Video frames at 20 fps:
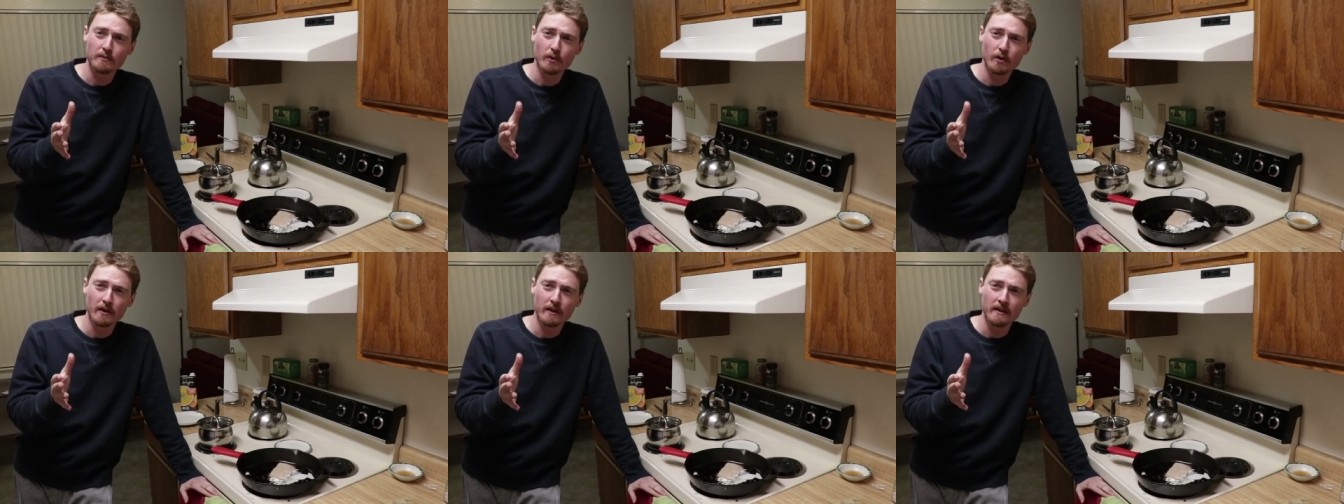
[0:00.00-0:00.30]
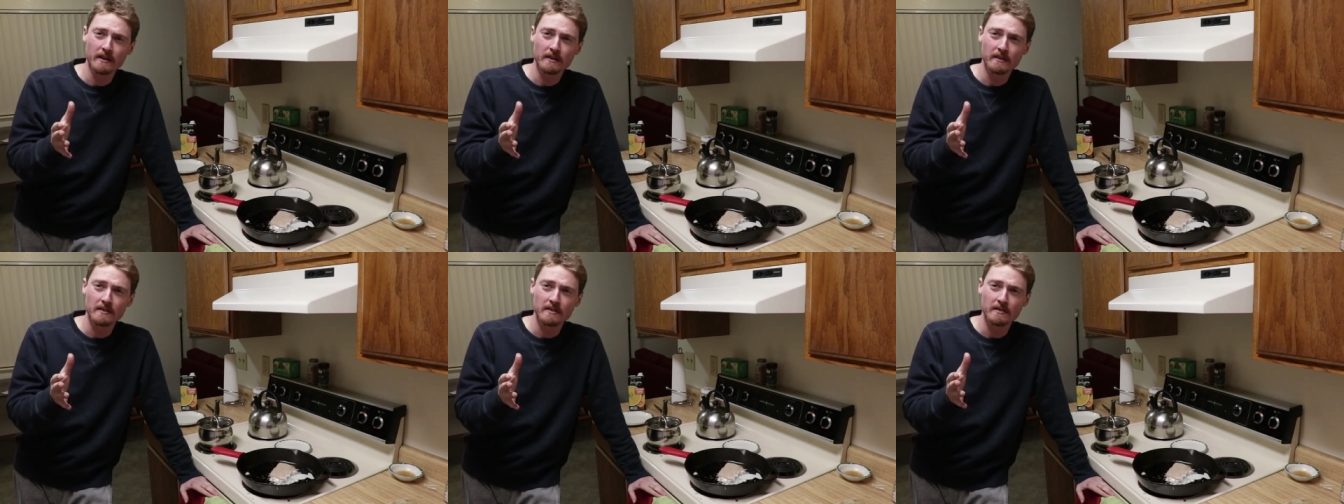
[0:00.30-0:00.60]

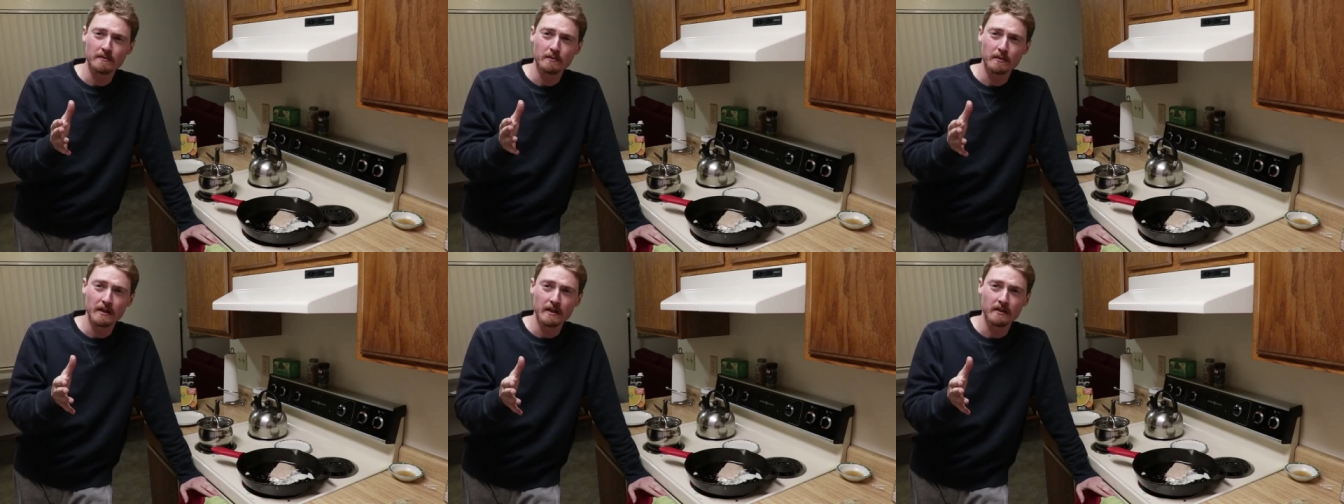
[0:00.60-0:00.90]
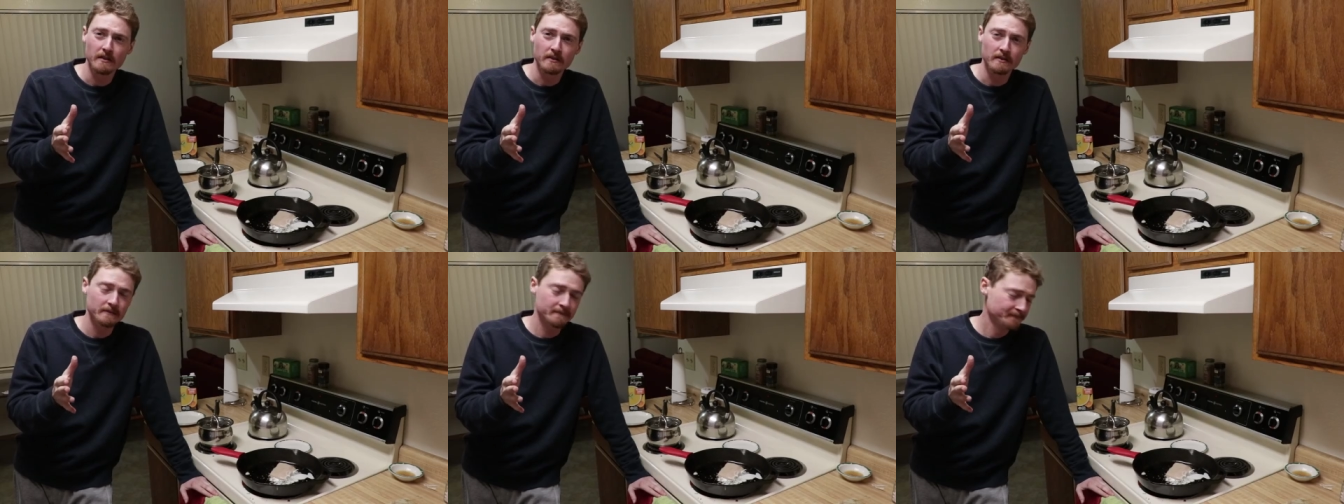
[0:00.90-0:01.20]
morning's
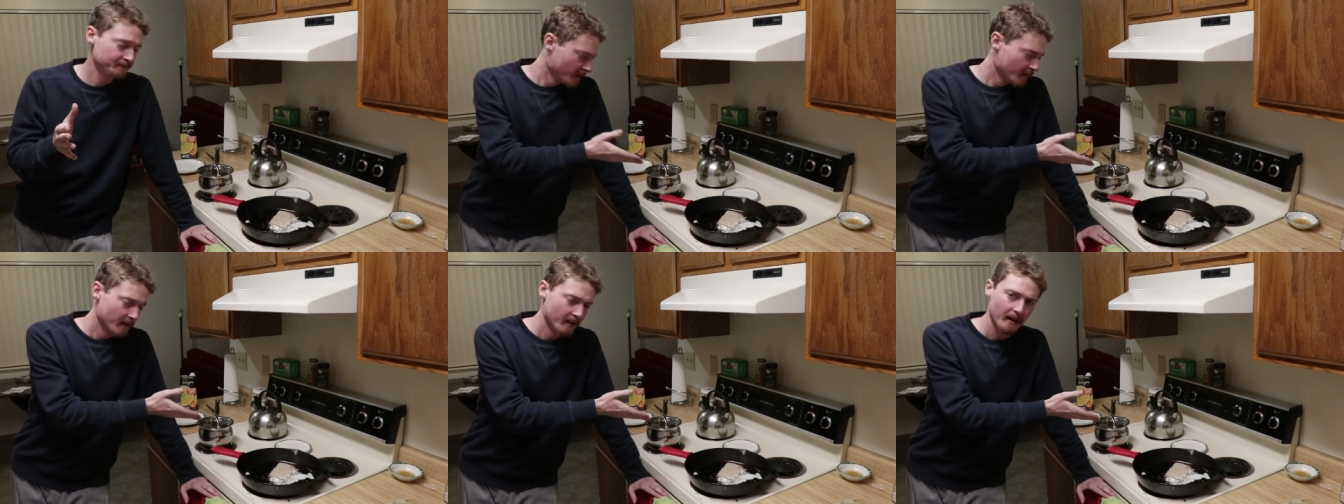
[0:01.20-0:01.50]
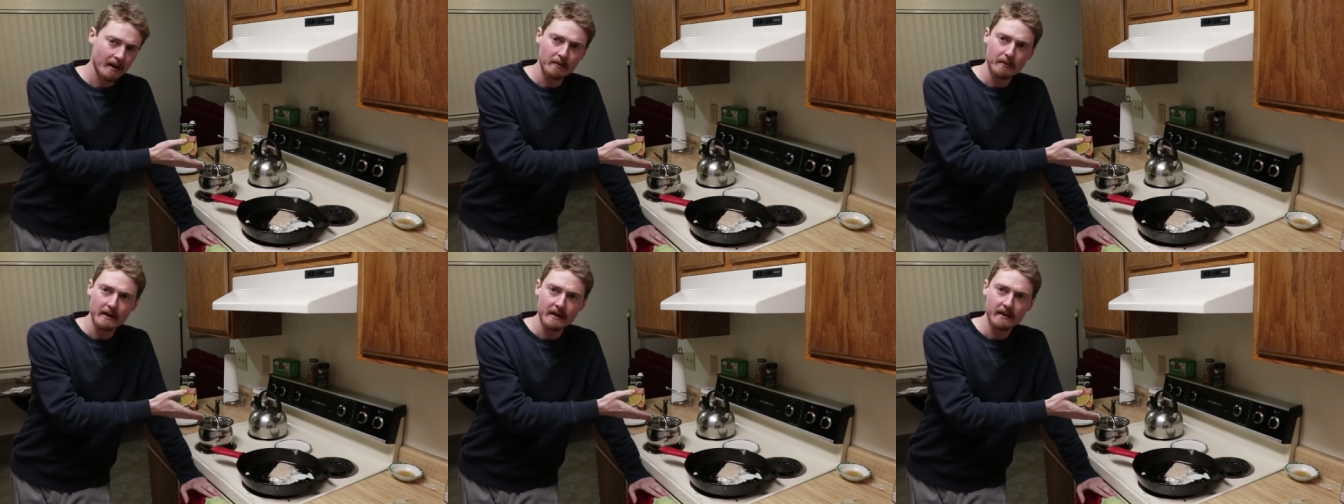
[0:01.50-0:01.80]
meal,
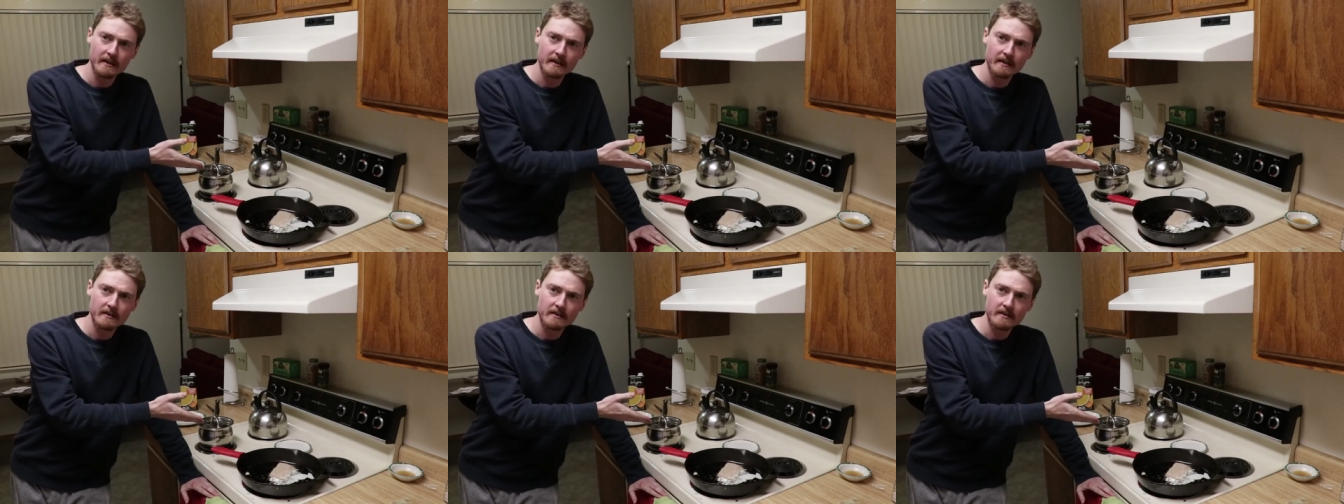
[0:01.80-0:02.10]
I'm making